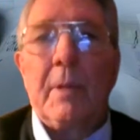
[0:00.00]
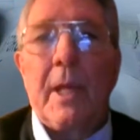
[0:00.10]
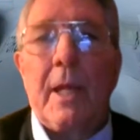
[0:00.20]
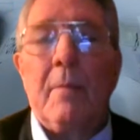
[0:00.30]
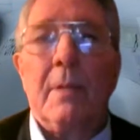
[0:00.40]
He
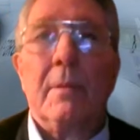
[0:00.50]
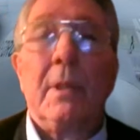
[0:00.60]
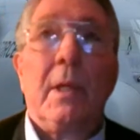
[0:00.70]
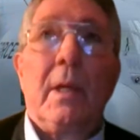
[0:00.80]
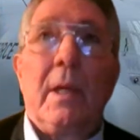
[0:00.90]
became a
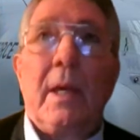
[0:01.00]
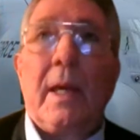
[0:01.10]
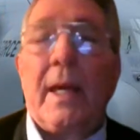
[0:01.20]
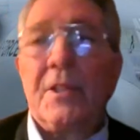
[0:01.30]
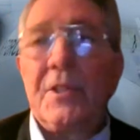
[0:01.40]

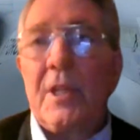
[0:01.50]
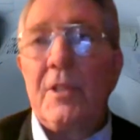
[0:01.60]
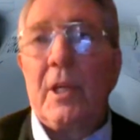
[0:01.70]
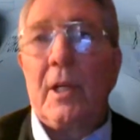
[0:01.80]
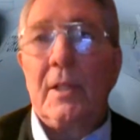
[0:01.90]

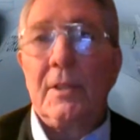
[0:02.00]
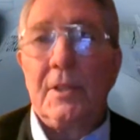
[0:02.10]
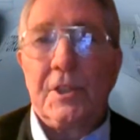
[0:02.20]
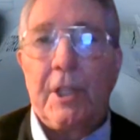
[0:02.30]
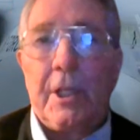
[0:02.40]

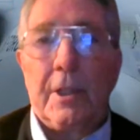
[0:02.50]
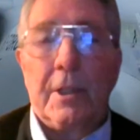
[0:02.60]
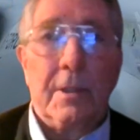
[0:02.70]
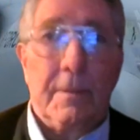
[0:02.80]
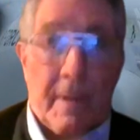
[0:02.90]
anesthesiologist
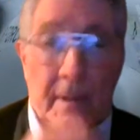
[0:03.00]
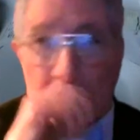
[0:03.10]
here.